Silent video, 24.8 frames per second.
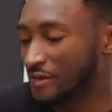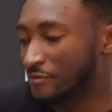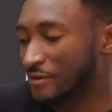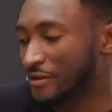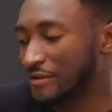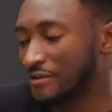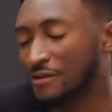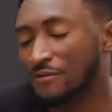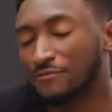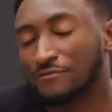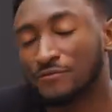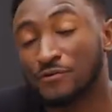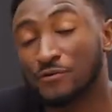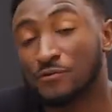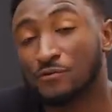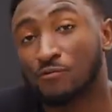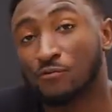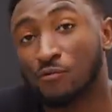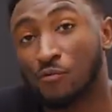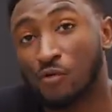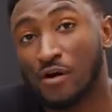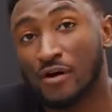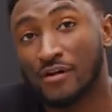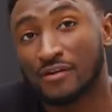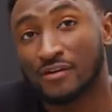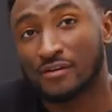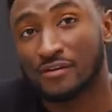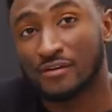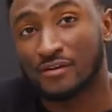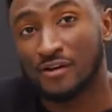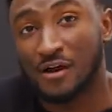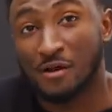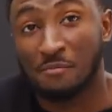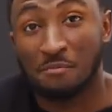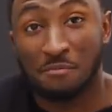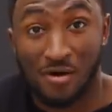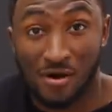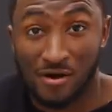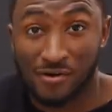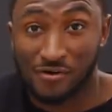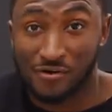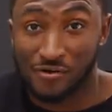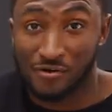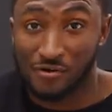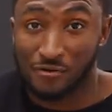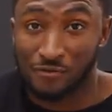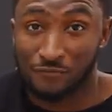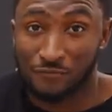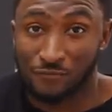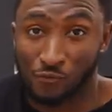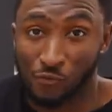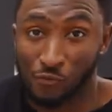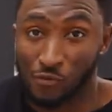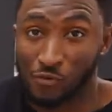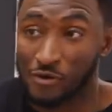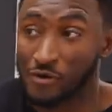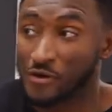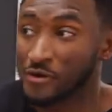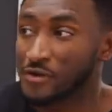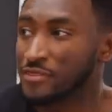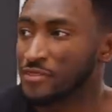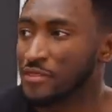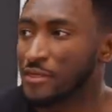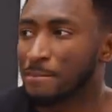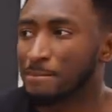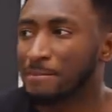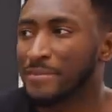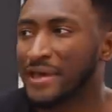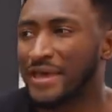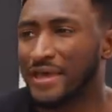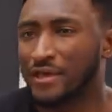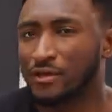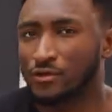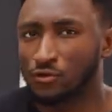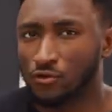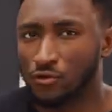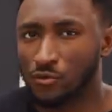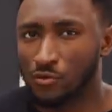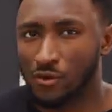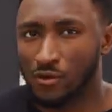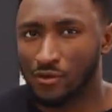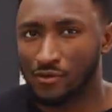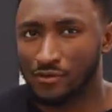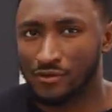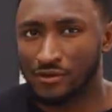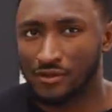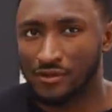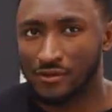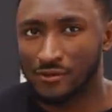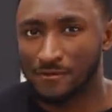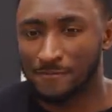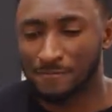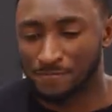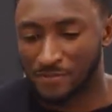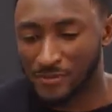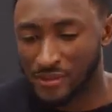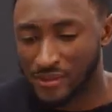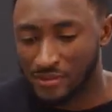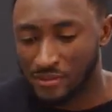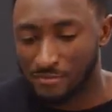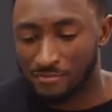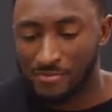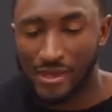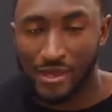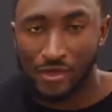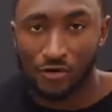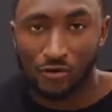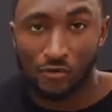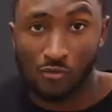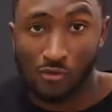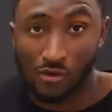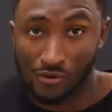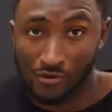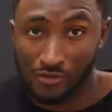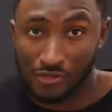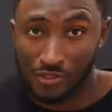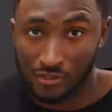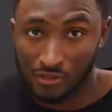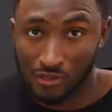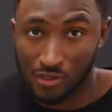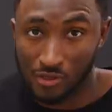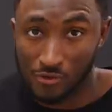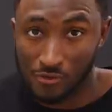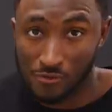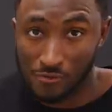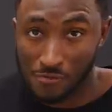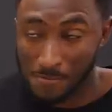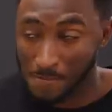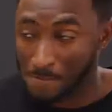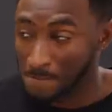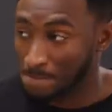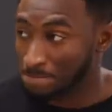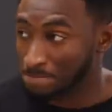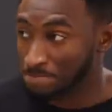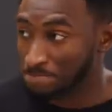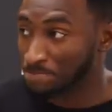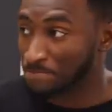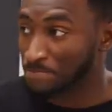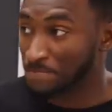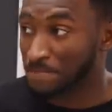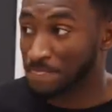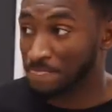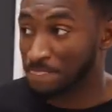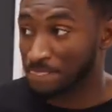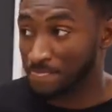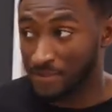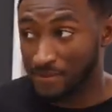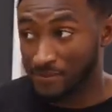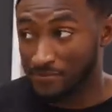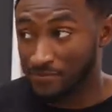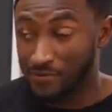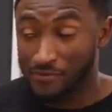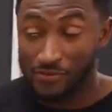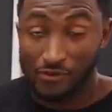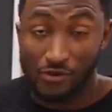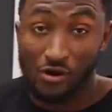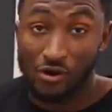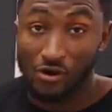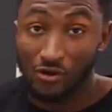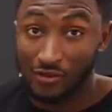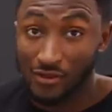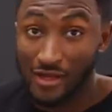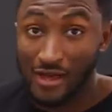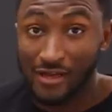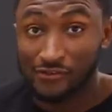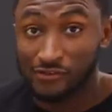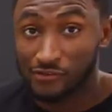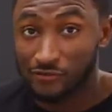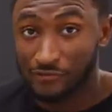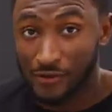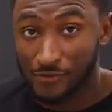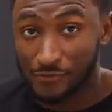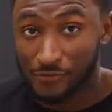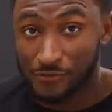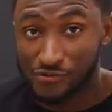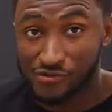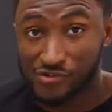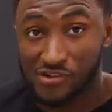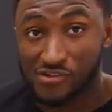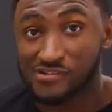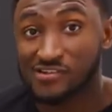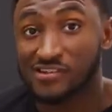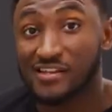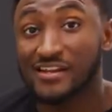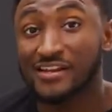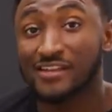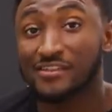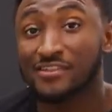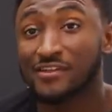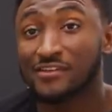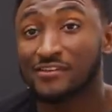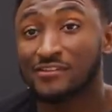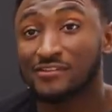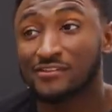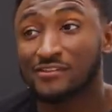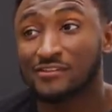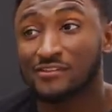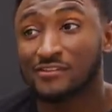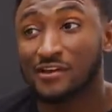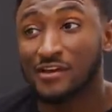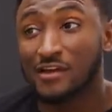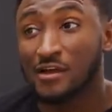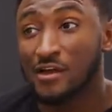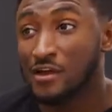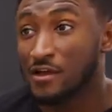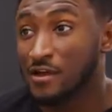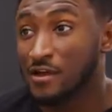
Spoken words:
anyway, if you want a monitor for the panel quality and the panel quality alone, then there are lots of others just like this